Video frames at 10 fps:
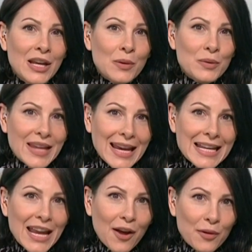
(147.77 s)
Well,
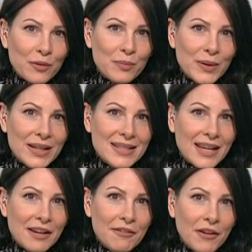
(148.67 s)
Daily Hope is
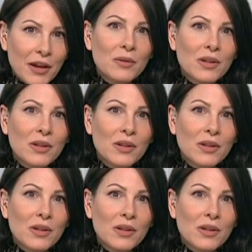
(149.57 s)
a phone